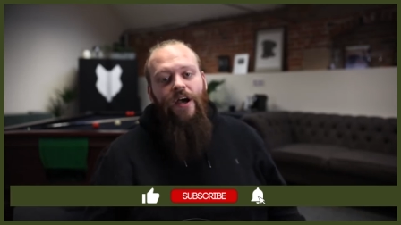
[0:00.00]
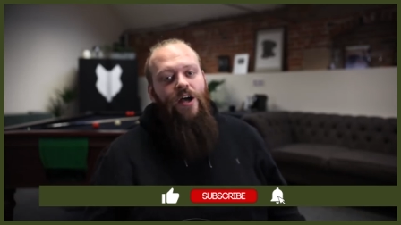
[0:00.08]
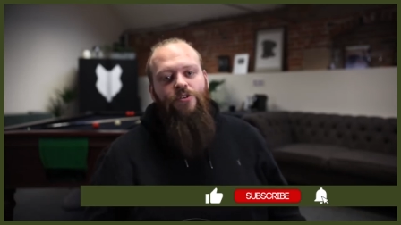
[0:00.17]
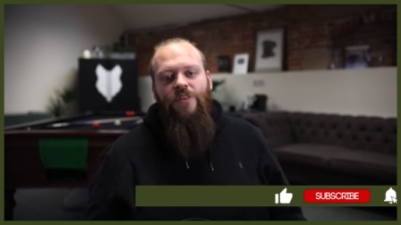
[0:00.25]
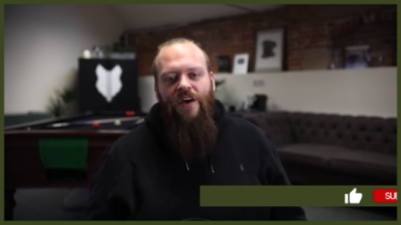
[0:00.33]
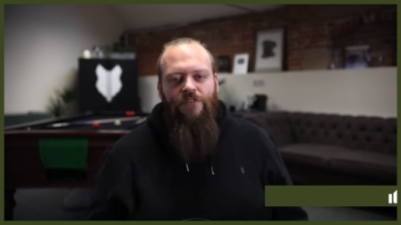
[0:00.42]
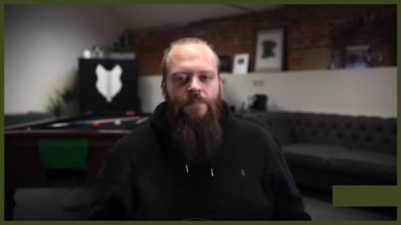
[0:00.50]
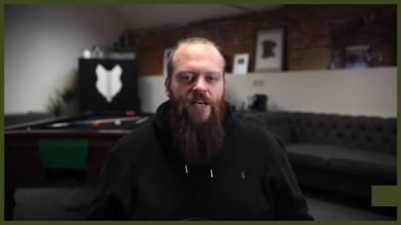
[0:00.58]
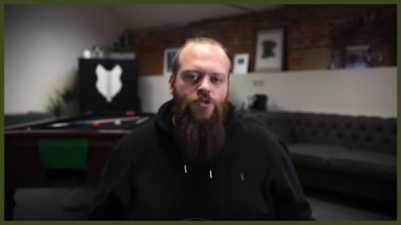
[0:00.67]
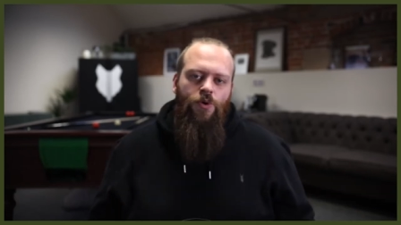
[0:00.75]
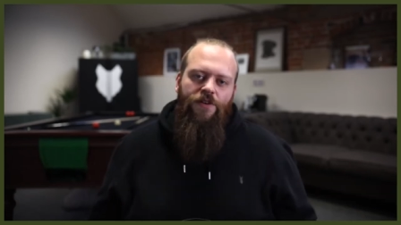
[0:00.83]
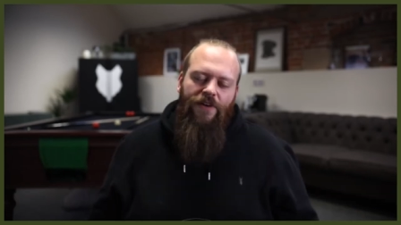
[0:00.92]
and you'll never
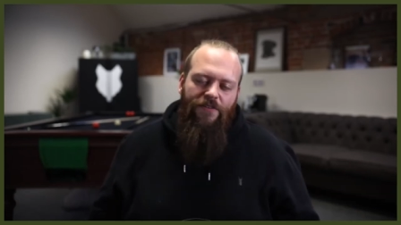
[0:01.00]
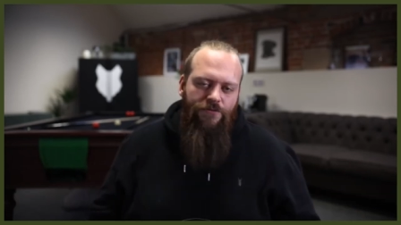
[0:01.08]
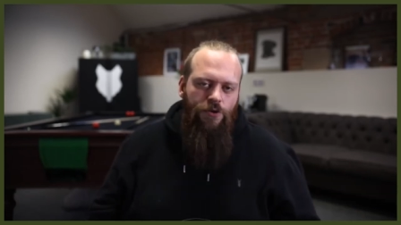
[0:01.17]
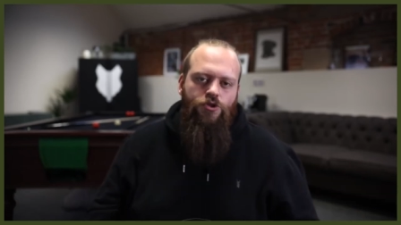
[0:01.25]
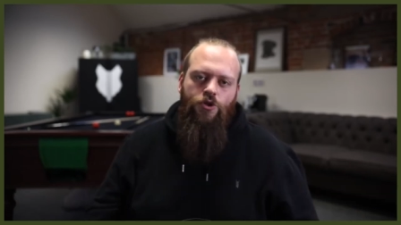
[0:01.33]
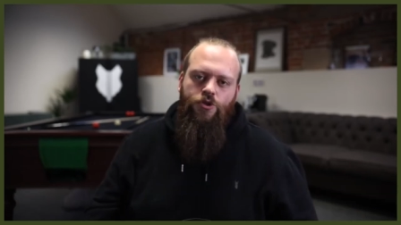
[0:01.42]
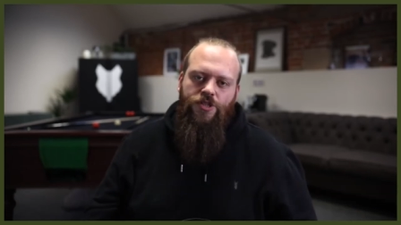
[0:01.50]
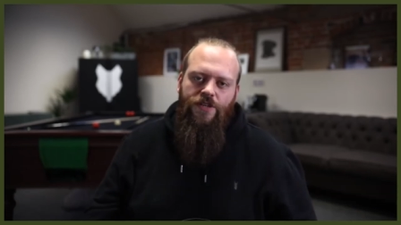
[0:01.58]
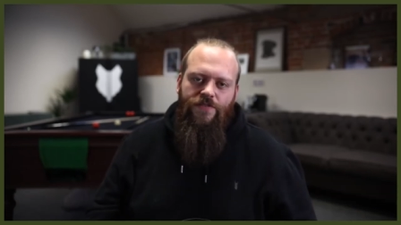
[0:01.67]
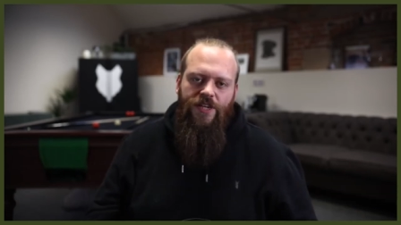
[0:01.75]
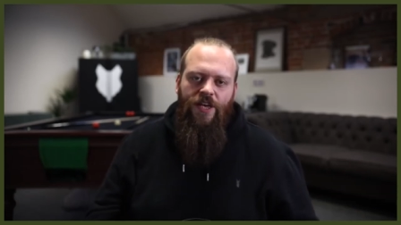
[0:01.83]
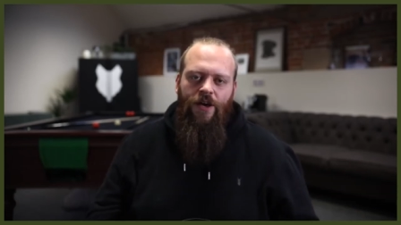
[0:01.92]
miss one of our future
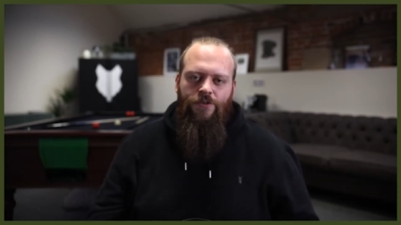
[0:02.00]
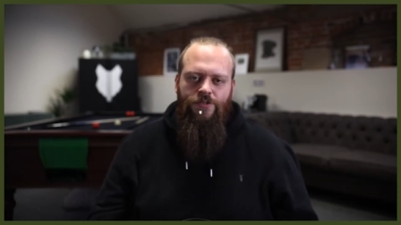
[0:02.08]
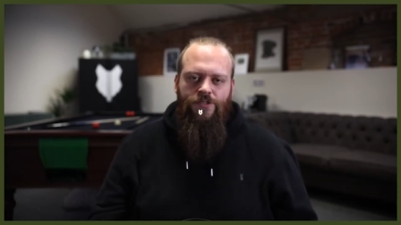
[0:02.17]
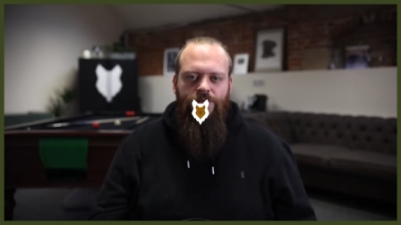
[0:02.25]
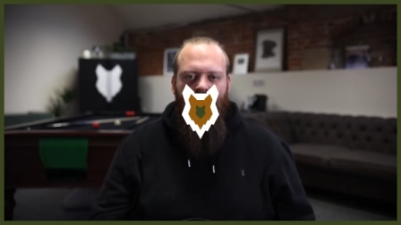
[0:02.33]
Husky videos.